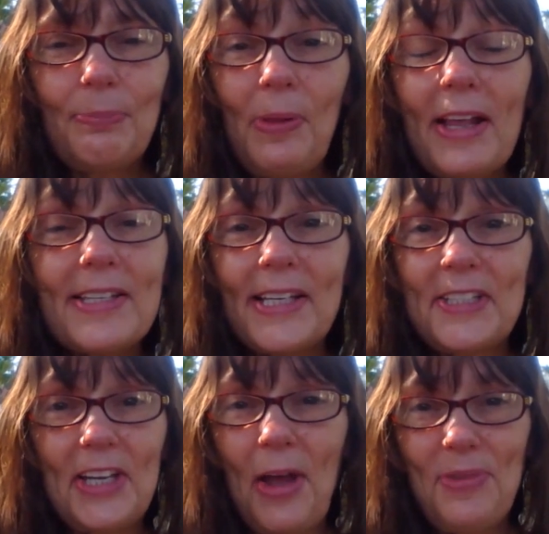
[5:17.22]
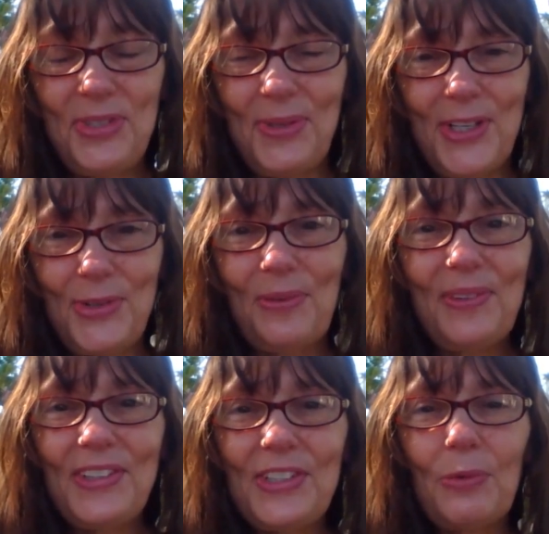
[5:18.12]
blessings come to us when
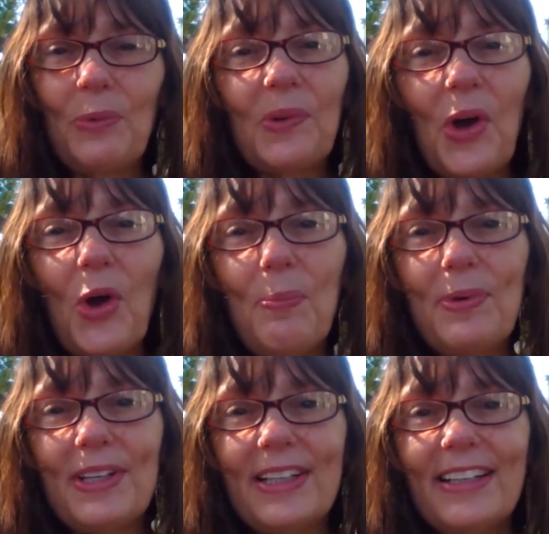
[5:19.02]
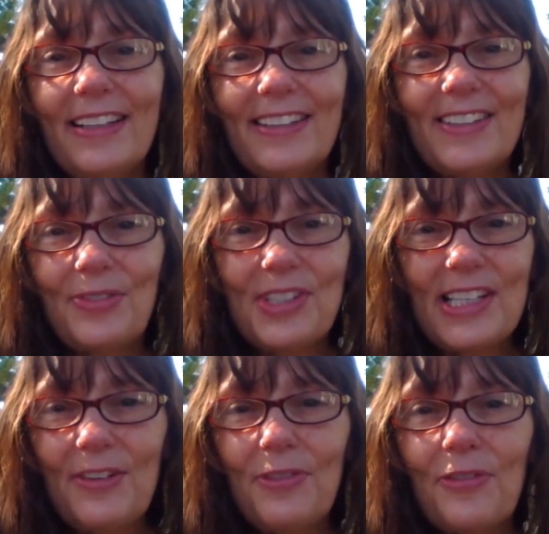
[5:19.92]
we do, when we're open to
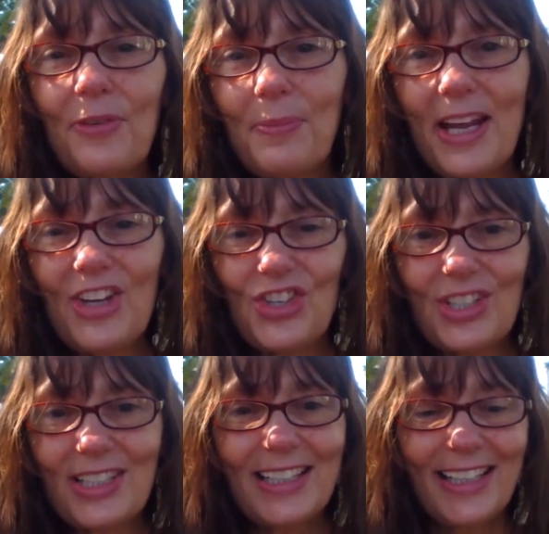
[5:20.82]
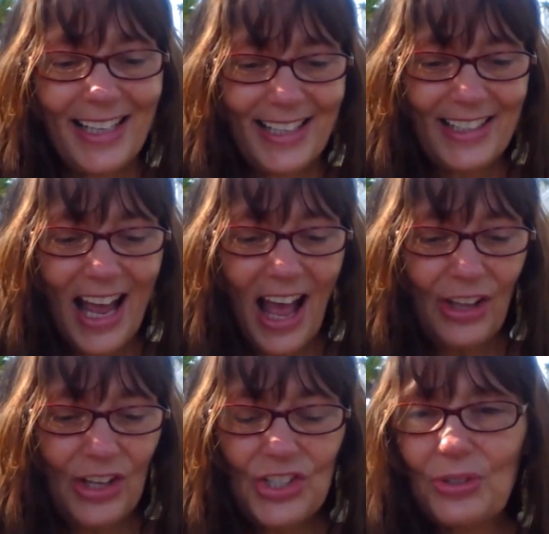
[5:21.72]
receive information and
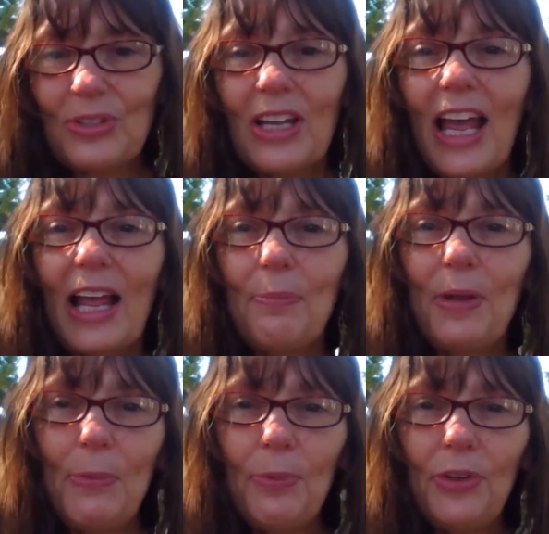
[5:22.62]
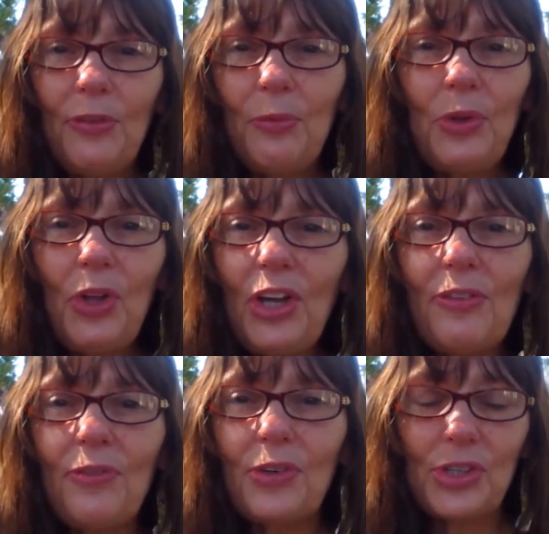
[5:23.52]
knowledge and people. If we're
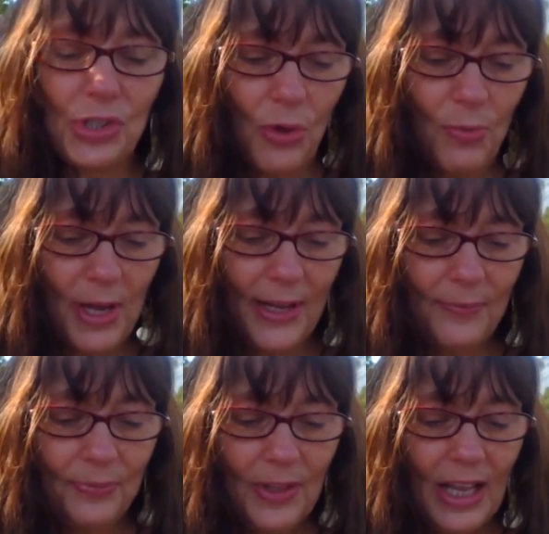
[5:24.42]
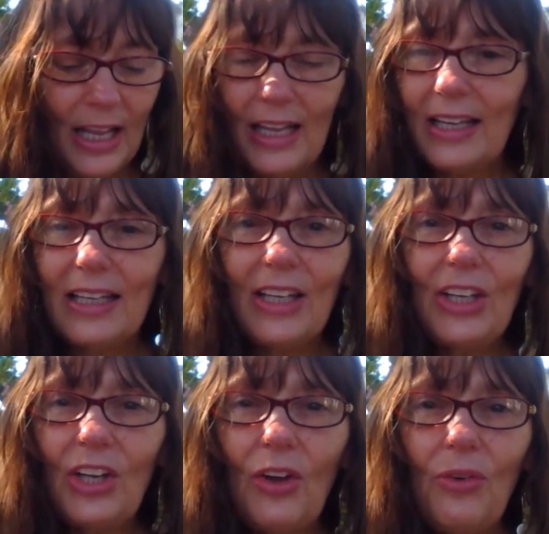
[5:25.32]
looking for a soulmate,
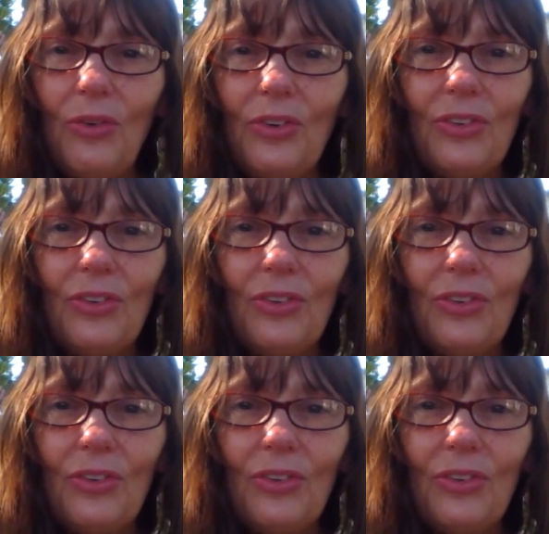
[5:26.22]
you know,